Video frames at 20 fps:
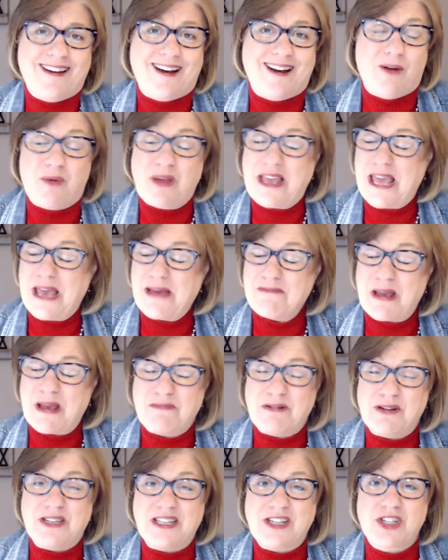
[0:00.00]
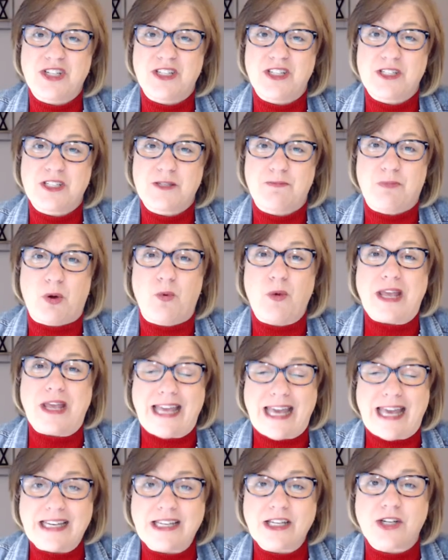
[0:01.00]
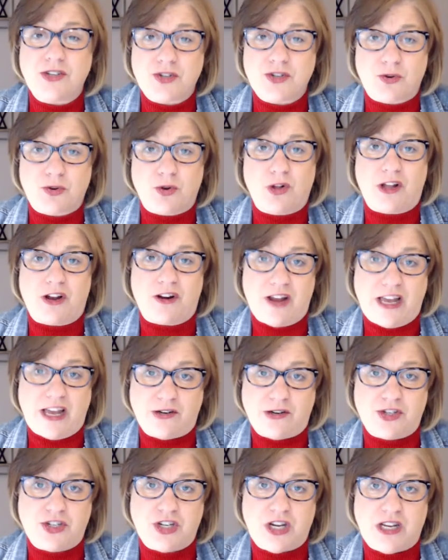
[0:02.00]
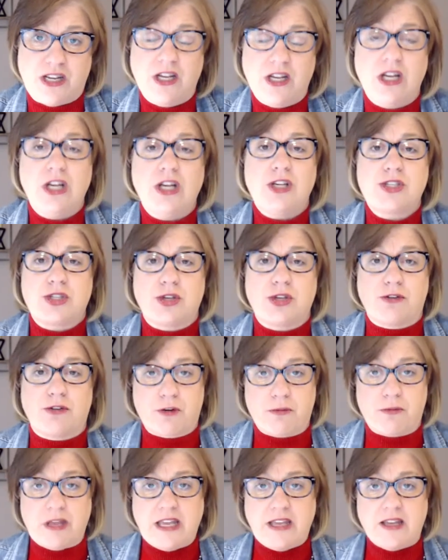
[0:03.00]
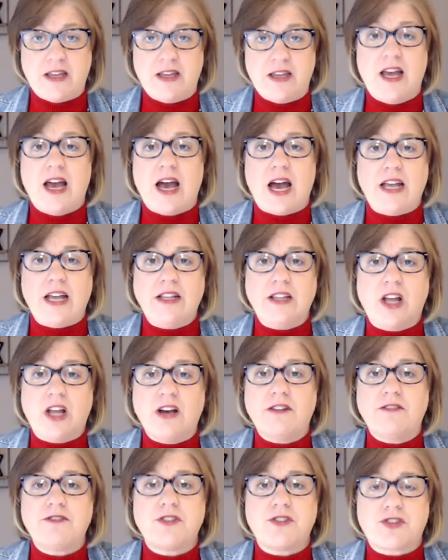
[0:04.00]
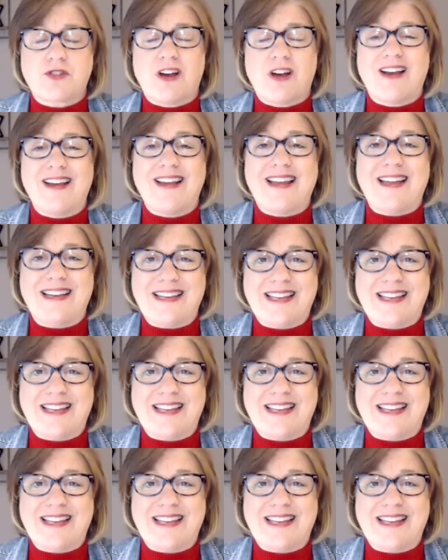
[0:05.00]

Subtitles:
We can't make predictions, but we can control our energy. So for me, I love to try and